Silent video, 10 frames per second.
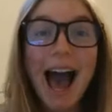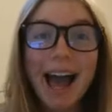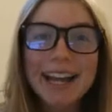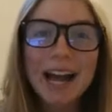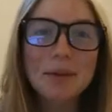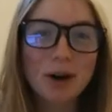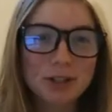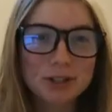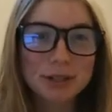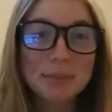Hi, I'm
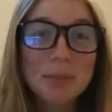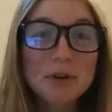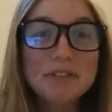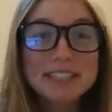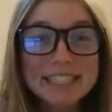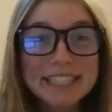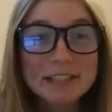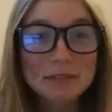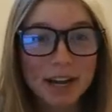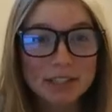Audrey, member of the Teen
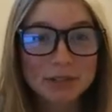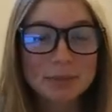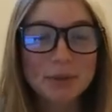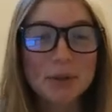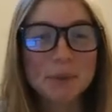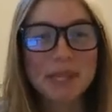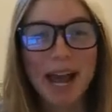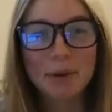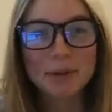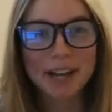Advisory Board with the
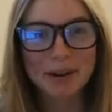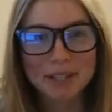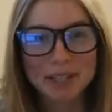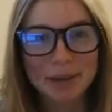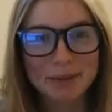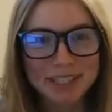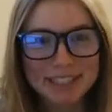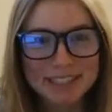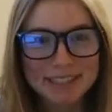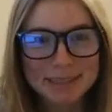Howard County Library
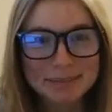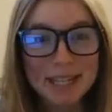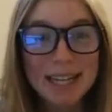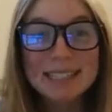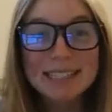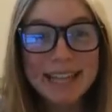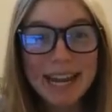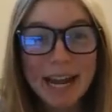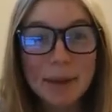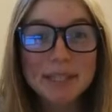System.
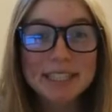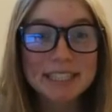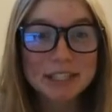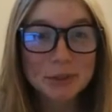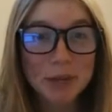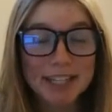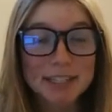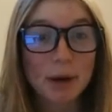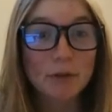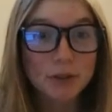Today I'm going to teach you guys
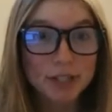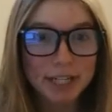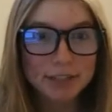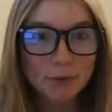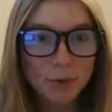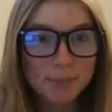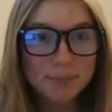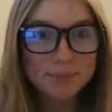about vertex form.